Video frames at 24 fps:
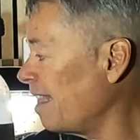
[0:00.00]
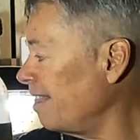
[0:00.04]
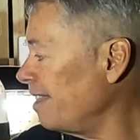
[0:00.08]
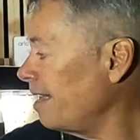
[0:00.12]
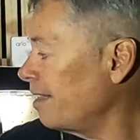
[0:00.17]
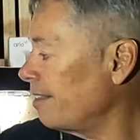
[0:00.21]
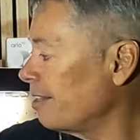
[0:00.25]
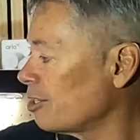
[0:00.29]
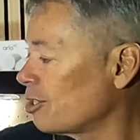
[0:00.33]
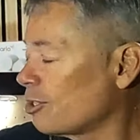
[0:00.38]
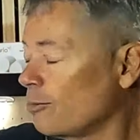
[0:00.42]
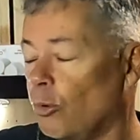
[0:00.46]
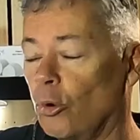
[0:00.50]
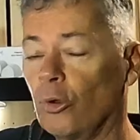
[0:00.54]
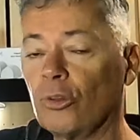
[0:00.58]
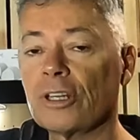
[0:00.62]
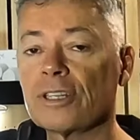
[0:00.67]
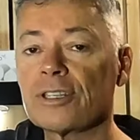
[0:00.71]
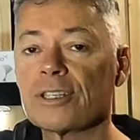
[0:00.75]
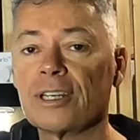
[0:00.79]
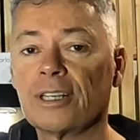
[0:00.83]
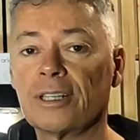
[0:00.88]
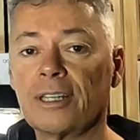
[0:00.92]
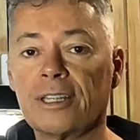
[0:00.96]
And then the
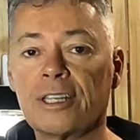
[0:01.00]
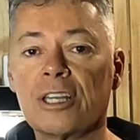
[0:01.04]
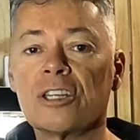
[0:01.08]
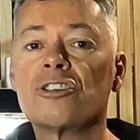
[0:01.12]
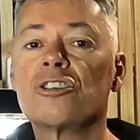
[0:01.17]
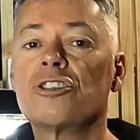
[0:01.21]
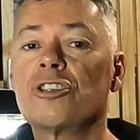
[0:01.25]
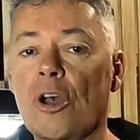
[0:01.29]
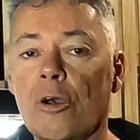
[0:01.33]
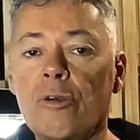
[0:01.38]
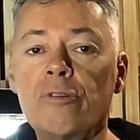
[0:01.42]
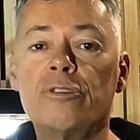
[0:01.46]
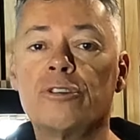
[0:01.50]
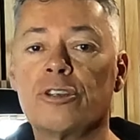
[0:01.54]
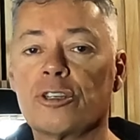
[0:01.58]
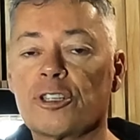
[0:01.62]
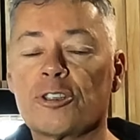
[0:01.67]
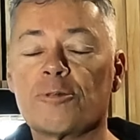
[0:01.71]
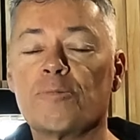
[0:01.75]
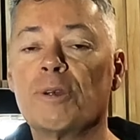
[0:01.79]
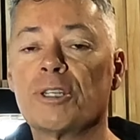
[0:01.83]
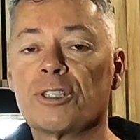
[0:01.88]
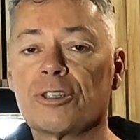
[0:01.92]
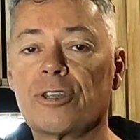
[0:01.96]
smaller cylinders, don't
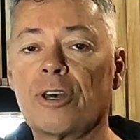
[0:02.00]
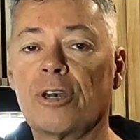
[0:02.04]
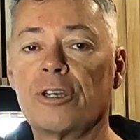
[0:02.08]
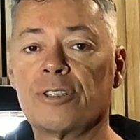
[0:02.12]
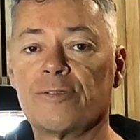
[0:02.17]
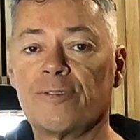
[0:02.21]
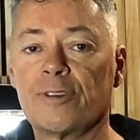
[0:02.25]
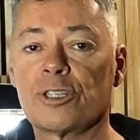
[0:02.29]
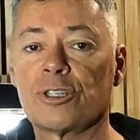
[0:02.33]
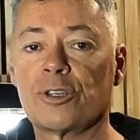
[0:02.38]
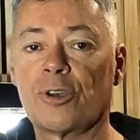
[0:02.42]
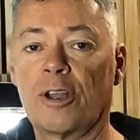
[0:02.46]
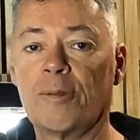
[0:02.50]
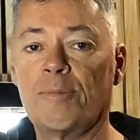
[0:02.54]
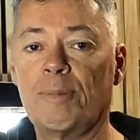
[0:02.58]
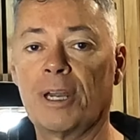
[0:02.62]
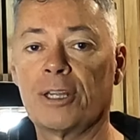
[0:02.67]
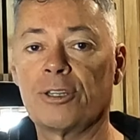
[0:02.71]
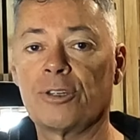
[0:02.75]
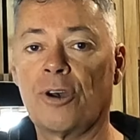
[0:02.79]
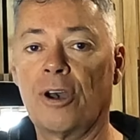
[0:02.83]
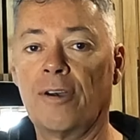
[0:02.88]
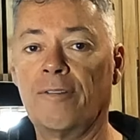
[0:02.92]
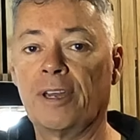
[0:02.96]
dismiss those for side
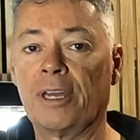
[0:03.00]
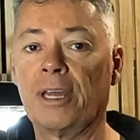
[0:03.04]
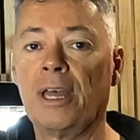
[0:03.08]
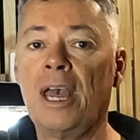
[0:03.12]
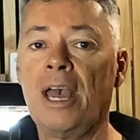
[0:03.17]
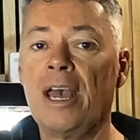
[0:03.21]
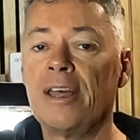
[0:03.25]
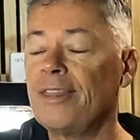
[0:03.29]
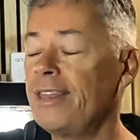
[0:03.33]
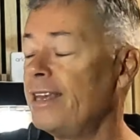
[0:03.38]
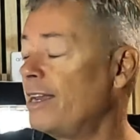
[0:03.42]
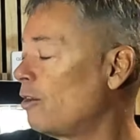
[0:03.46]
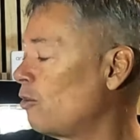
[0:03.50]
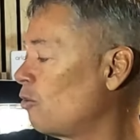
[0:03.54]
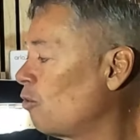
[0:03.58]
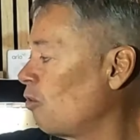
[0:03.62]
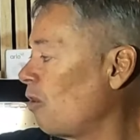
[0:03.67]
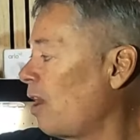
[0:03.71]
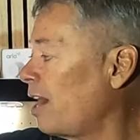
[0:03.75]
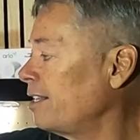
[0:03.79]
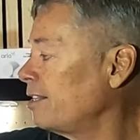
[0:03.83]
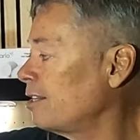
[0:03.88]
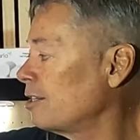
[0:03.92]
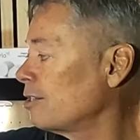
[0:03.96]
mount diving. They're
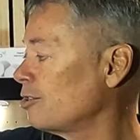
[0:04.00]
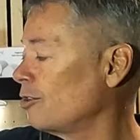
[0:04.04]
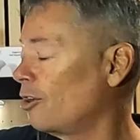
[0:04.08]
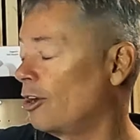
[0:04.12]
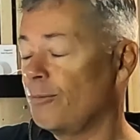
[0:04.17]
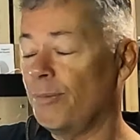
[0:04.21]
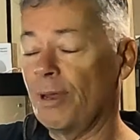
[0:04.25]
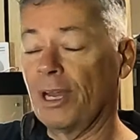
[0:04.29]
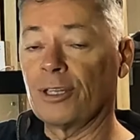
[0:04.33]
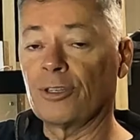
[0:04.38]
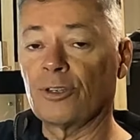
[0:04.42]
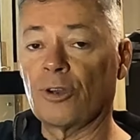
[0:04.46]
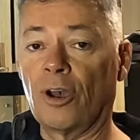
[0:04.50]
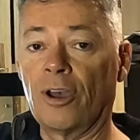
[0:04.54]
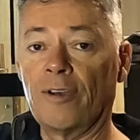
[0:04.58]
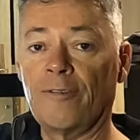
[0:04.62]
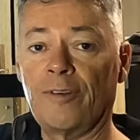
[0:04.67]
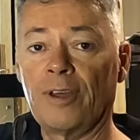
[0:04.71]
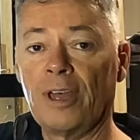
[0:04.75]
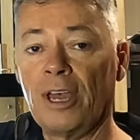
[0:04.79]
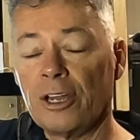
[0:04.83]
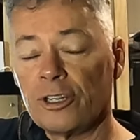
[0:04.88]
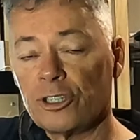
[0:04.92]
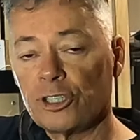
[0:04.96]
great to side mount
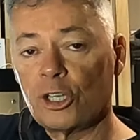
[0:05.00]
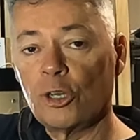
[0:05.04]
dive.